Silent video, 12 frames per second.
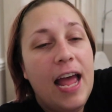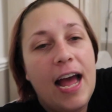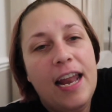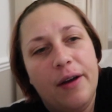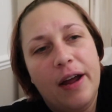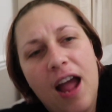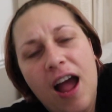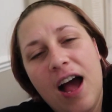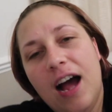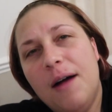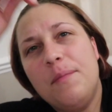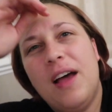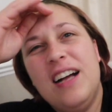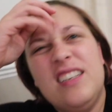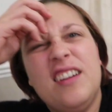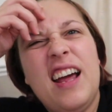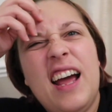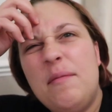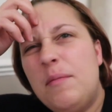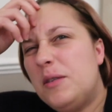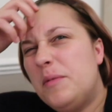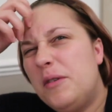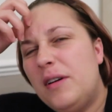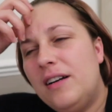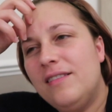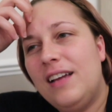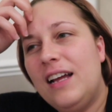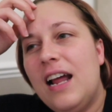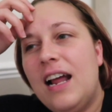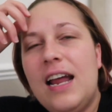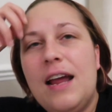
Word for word: anyway um, I don't know how much more I'll and, uh,